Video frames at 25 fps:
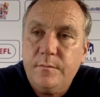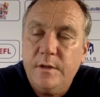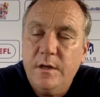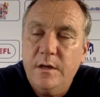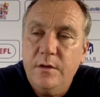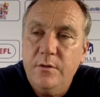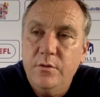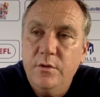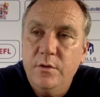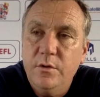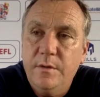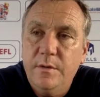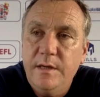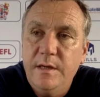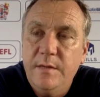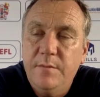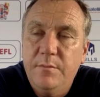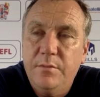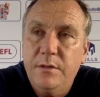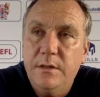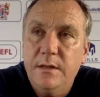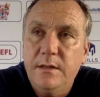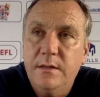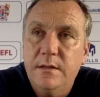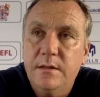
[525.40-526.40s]
I know the way he
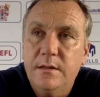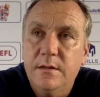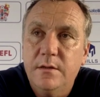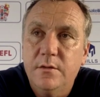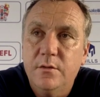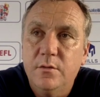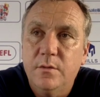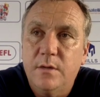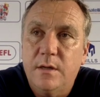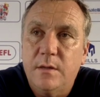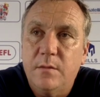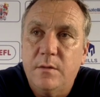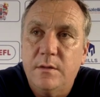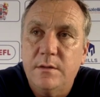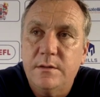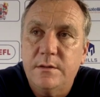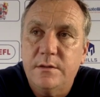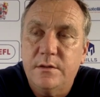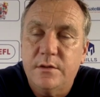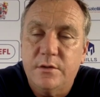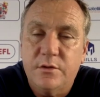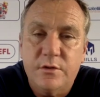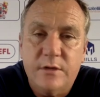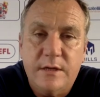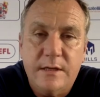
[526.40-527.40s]
played and I know what I wanted
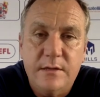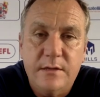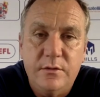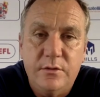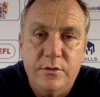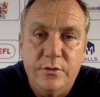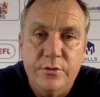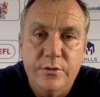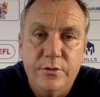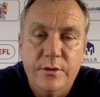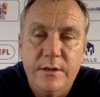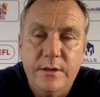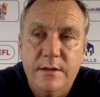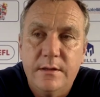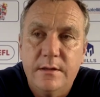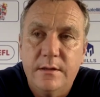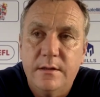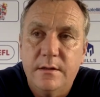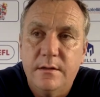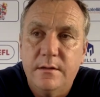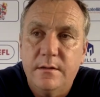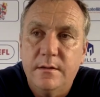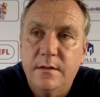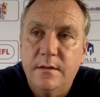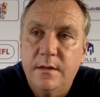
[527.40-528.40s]
to try and do here,
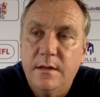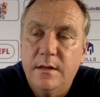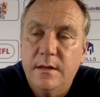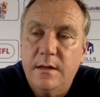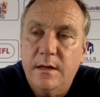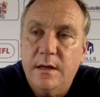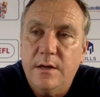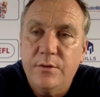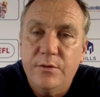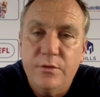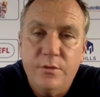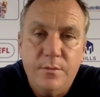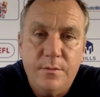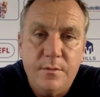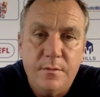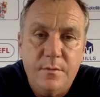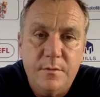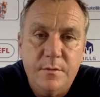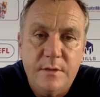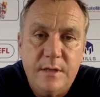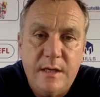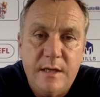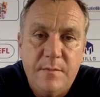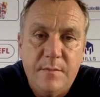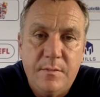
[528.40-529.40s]
and I knew he was
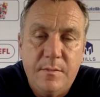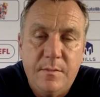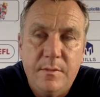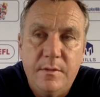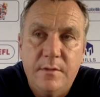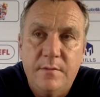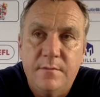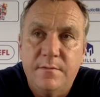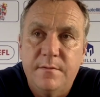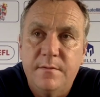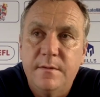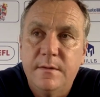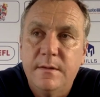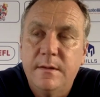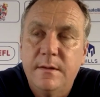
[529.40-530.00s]
capable of.